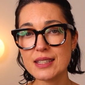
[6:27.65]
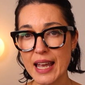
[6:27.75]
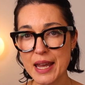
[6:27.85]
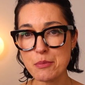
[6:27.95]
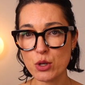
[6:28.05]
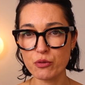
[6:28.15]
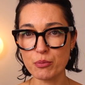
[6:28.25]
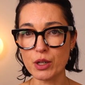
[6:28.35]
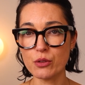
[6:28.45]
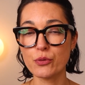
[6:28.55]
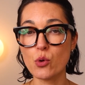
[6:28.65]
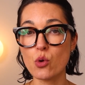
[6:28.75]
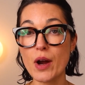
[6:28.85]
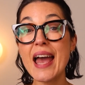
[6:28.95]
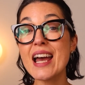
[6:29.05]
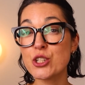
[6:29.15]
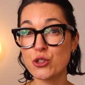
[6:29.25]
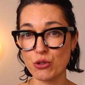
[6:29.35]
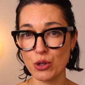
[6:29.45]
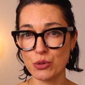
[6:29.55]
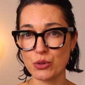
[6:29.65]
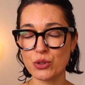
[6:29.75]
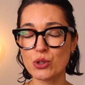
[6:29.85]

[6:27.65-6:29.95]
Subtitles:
same movement for hair strokes,